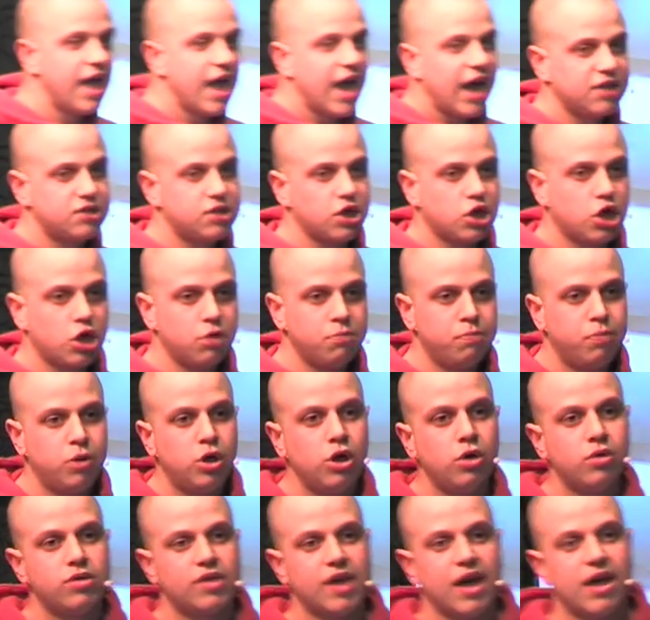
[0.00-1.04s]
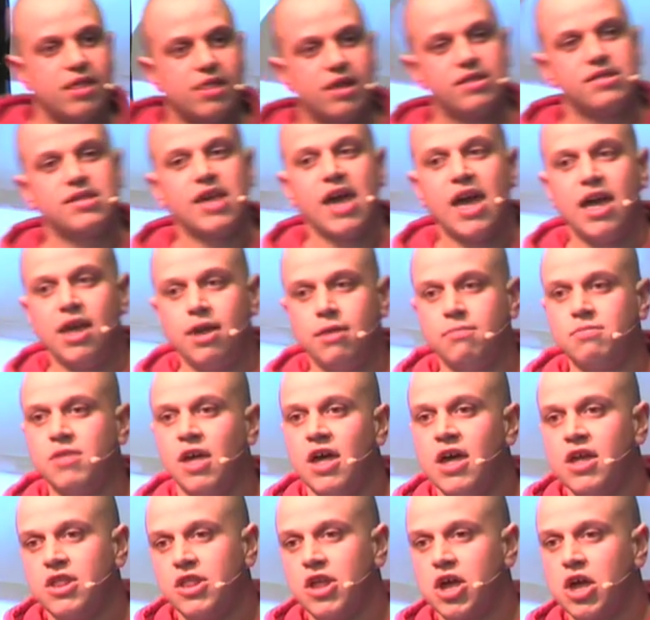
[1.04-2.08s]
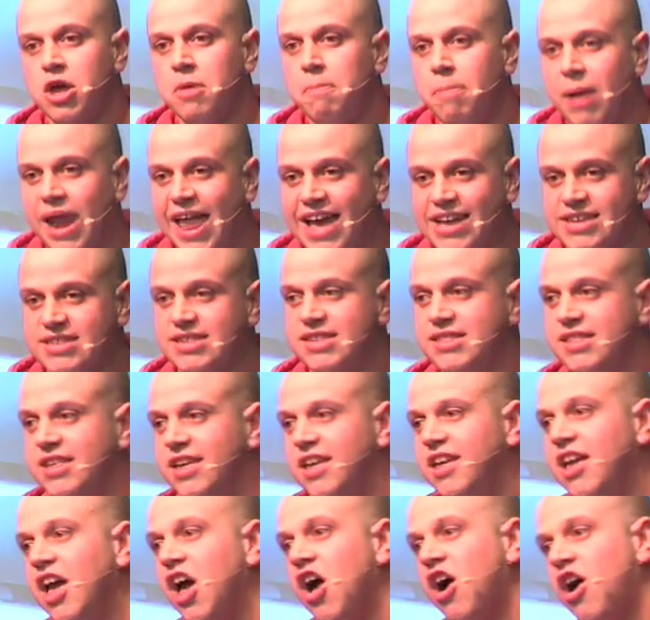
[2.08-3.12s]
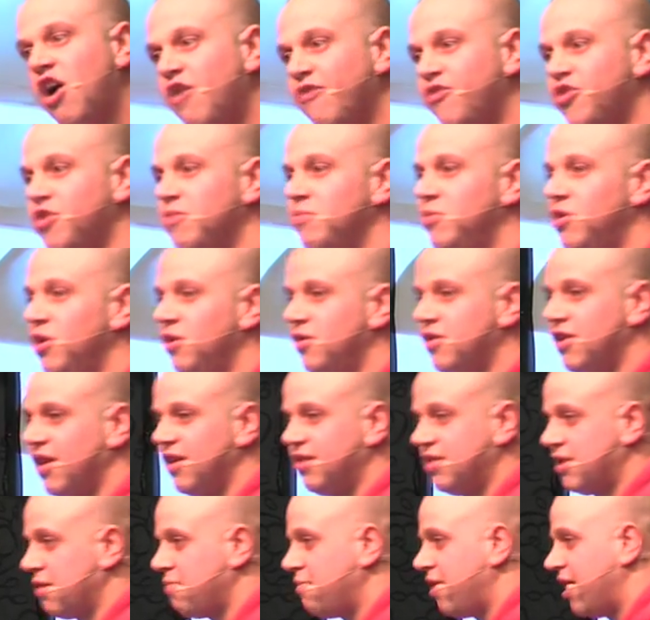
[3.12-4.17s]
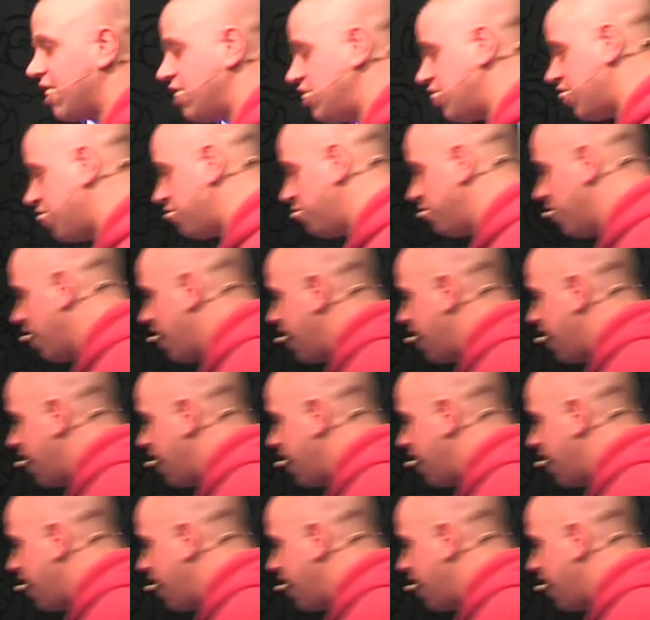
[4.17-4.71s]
as the computer that tamed the complexity of computing. To me and you,